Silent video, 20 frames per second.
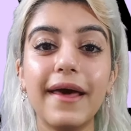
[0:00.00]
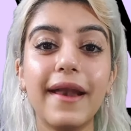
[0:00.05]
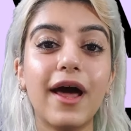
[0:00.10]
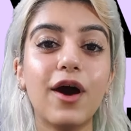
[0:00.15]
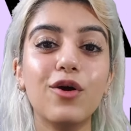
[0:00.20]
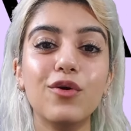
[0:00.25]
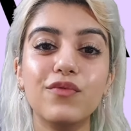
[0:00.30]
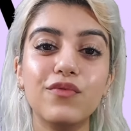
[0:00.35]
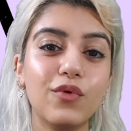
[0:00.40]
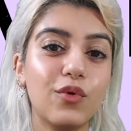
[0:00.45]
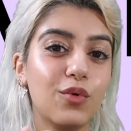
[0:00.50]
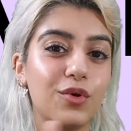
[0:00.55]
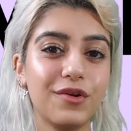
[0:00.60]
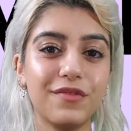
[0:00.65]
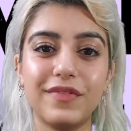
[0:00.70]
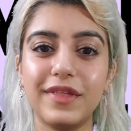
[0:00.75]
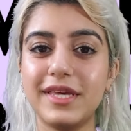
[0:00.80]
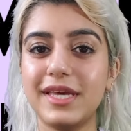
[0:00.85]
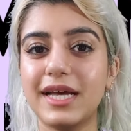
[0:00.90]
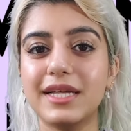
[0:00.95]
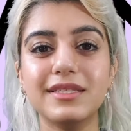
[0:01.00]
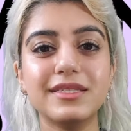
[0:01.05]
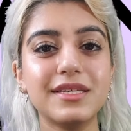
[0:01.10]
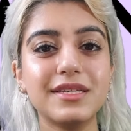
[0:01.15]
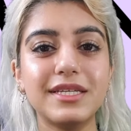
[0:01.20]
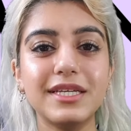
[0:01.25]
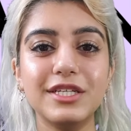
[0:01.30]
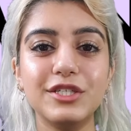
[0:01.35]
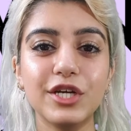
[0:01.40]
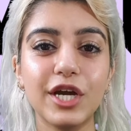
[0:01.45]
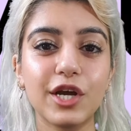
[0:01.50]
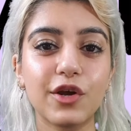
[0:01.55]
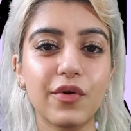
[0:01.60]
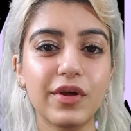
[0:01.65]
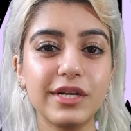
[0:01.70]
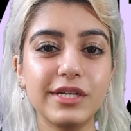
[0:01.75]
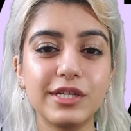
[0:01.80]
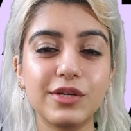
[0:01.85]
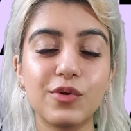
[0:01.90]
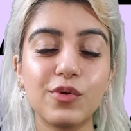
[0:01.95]
and out of all of the N C T J
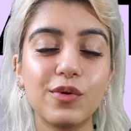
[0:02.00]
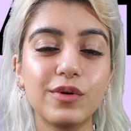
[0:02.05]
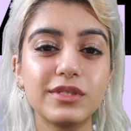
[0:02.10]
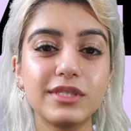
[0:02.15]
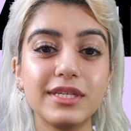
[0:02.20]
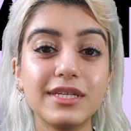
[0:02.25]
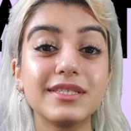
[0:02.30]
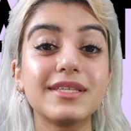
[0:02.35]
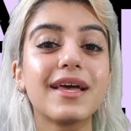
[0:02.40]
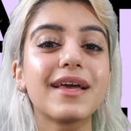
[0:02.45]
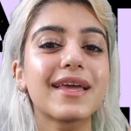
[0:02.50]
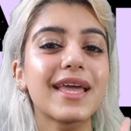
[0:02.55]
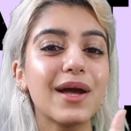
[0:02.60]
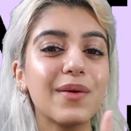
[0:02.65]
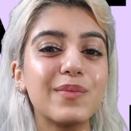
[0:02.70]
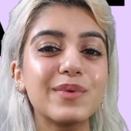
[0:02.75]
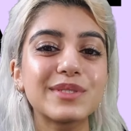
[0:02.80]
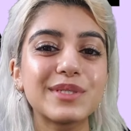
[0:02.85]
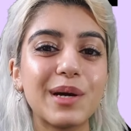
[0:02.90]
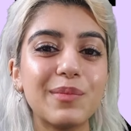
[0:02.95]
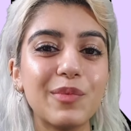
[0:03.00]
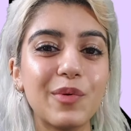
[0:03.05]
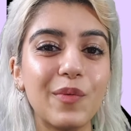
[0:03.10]
accredited courses, Kent was number